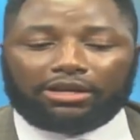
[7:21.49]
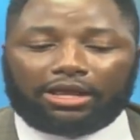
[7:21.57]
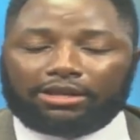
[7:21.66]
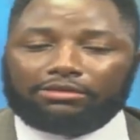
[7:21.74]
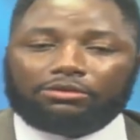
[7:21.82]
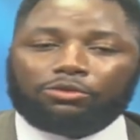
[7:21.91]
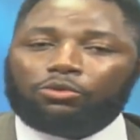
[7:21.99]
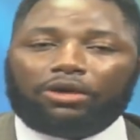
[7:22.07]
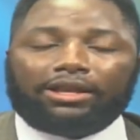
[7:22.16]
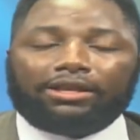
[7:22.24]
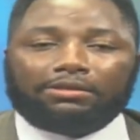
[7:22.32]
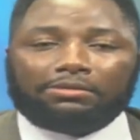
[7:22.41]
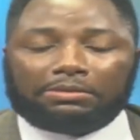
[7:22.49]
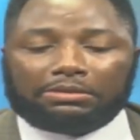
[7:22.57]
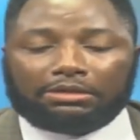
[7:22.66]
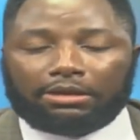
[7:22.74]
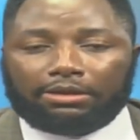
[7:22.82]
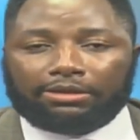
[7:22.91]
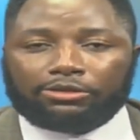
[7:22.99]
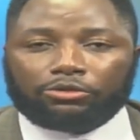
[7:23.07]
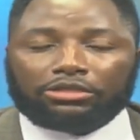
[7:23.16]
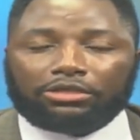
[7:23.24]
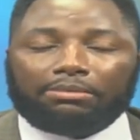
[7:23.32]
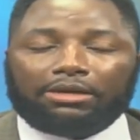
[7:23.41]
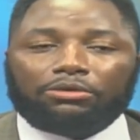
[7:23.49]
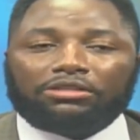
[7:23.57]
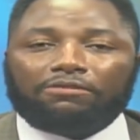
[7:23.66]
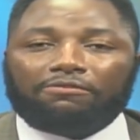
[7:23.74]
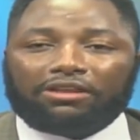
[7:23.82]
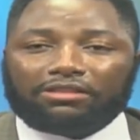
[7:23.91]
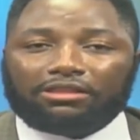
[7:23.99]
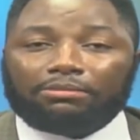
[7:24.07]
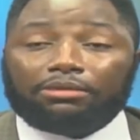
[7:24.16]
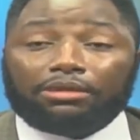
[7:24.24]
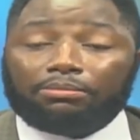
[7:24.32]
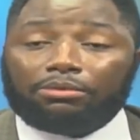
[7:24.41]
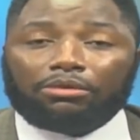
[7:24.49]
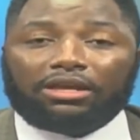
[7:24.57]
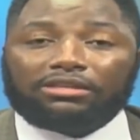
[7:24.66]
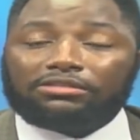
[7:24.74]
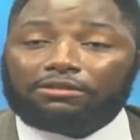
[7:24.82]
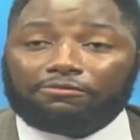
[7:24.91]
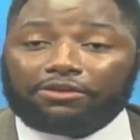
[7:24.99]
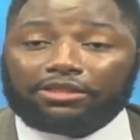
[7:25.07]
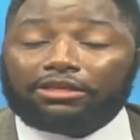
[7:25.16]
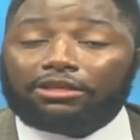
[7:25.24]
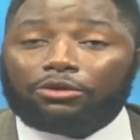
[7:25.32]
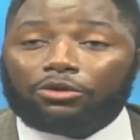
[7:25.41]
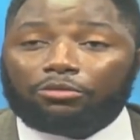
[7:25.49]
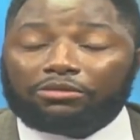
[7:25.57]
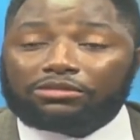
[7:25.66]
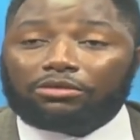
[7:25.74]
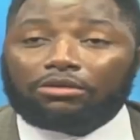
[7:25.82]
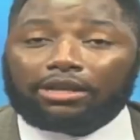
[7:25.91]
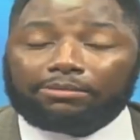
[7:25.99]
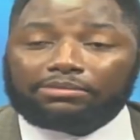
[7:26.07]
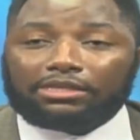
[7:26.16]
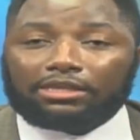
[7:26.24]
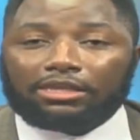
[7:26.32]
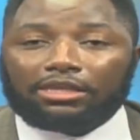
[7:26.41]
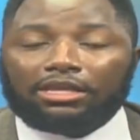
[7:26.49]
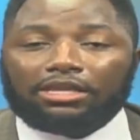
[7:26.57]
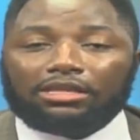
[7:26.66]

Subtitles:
And you earlier talked about the fact that the people are suffering. The economy is collapsing.